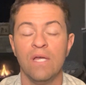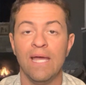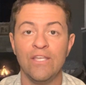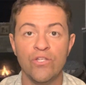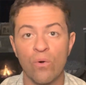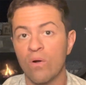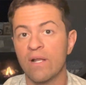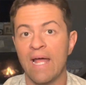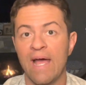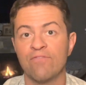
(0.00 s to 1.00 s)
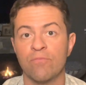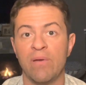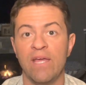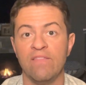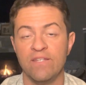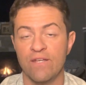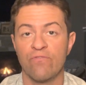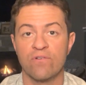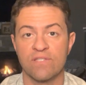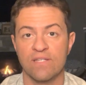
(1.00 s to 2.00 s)
and you're going to have to pay the
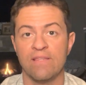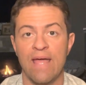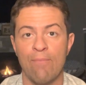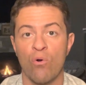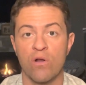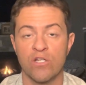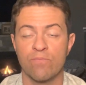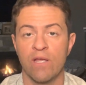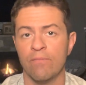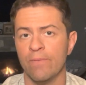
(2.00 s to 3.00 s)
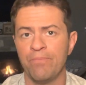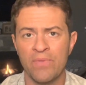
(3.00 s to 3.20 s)
difference in that mortgage payment.